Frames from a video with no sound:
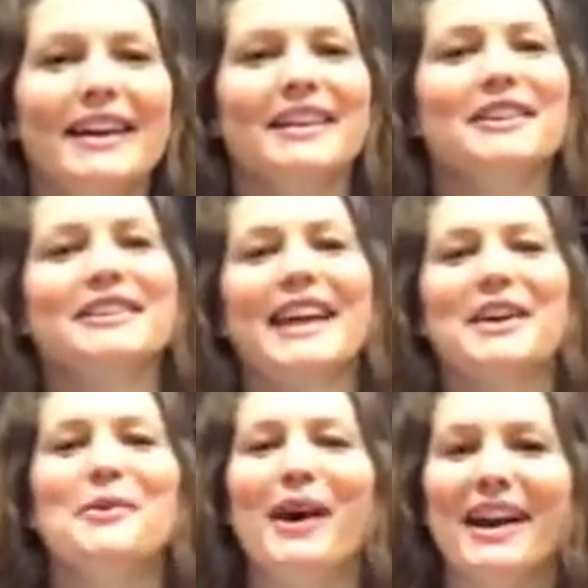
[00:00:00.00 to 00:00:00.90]
it looked like
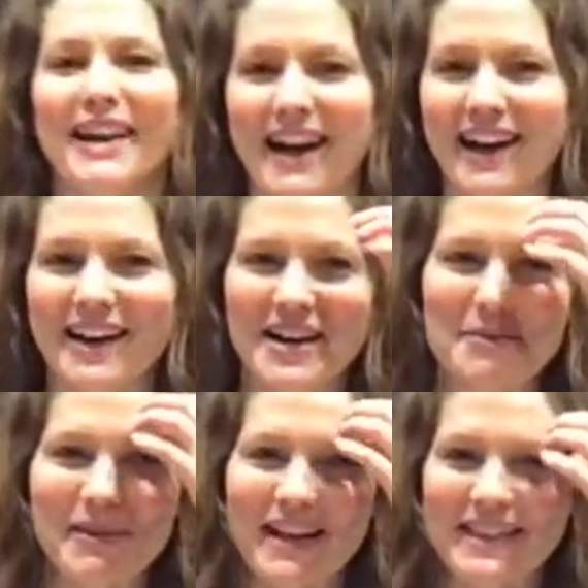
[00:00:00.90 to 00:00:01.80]
it wanted a
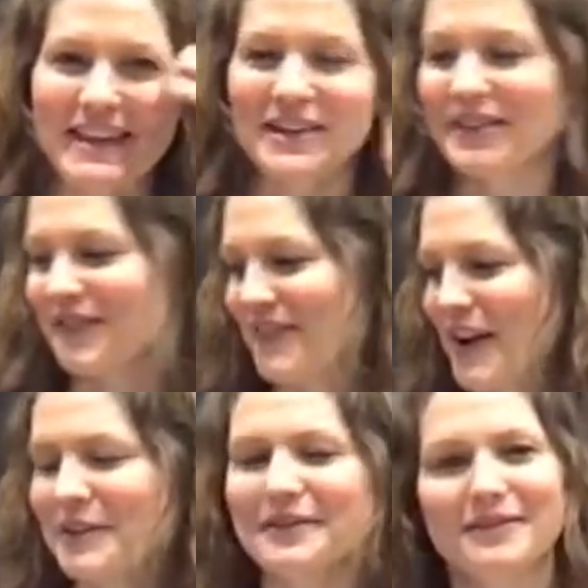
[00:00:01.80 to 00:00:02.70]
hug, but I think it
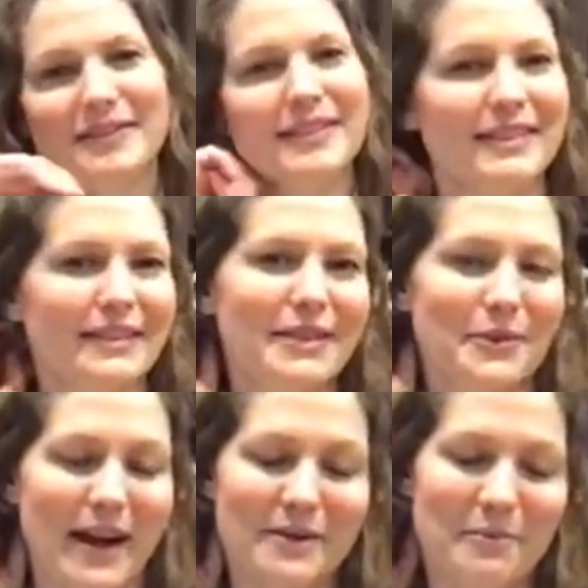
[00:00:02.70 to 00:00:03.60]
felt
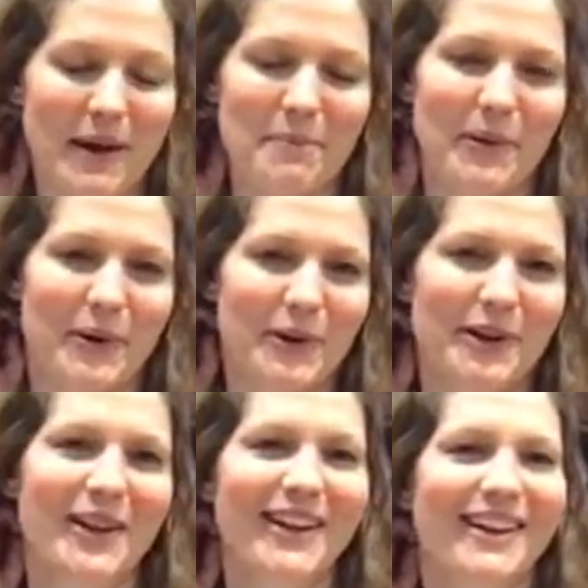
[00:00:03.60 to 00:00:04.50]
threatened by Pearl.